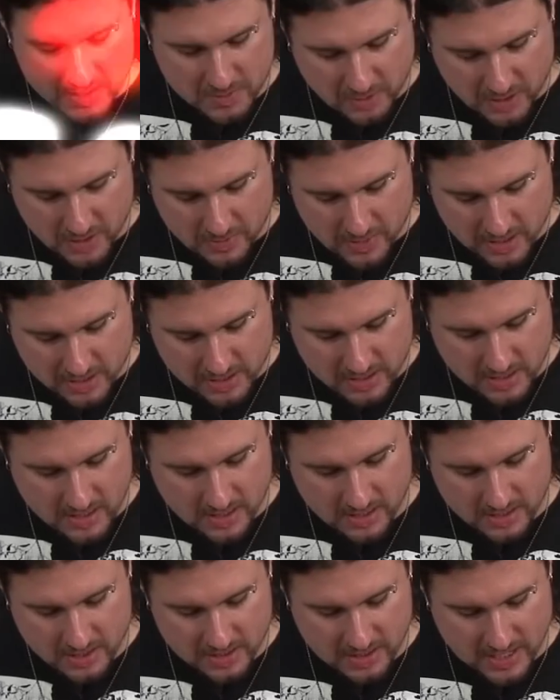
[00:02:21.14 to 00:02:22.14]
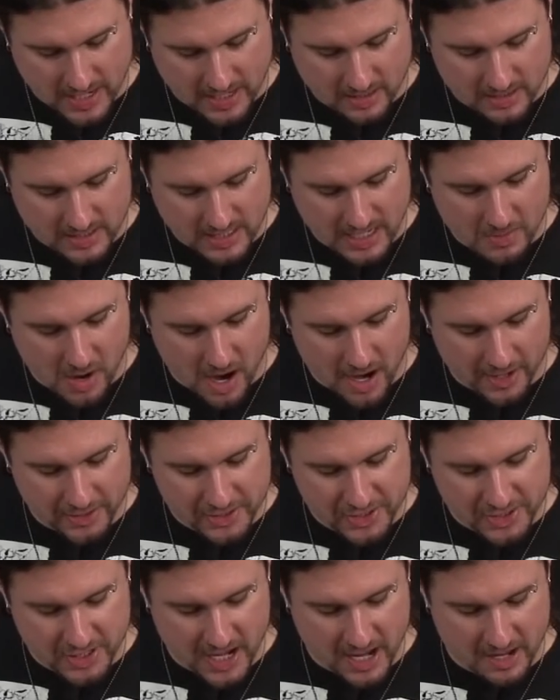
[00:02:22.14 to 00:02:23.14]
pretty much uh, just like a D
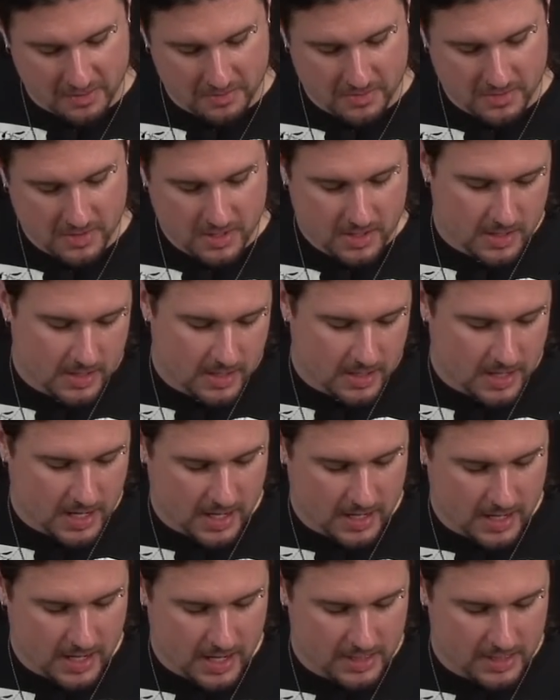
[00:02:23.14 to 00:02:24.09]
minor shape, and